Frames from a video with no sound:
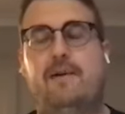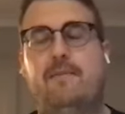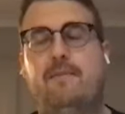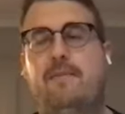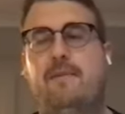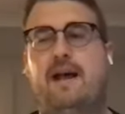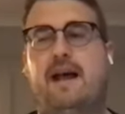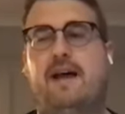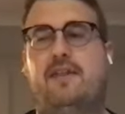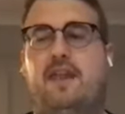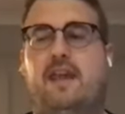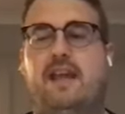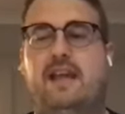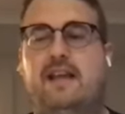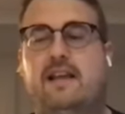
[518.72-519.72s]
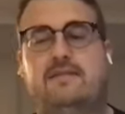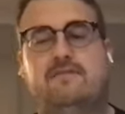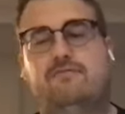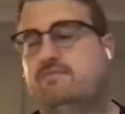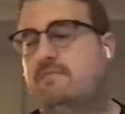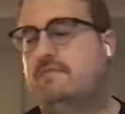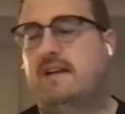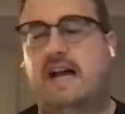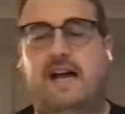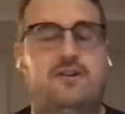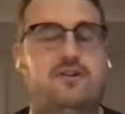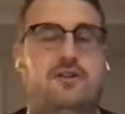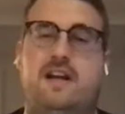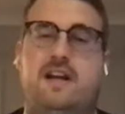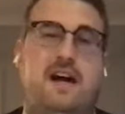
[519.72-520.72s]
um, I think,
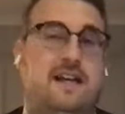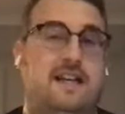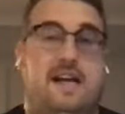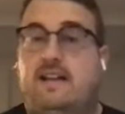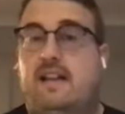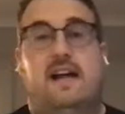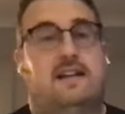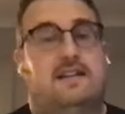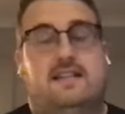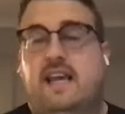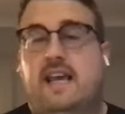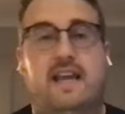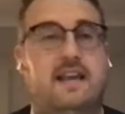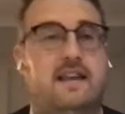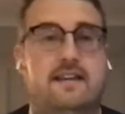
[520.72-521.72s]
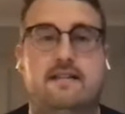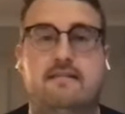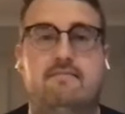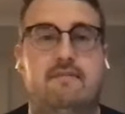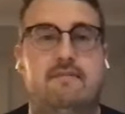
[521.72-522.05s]
hand on heart, I'll, I'll take